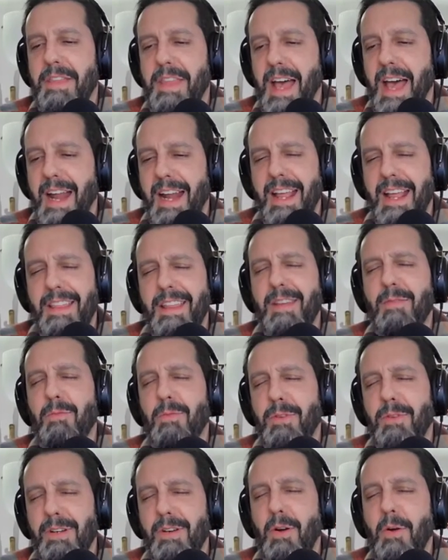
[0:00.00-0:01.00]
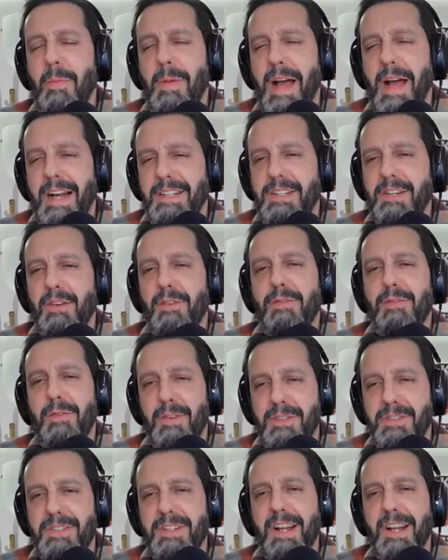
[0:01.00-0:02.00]
that, and then we'll go back to your
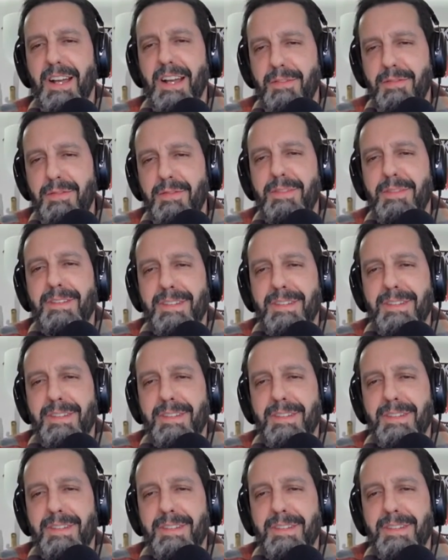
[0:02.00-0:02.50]
first knife.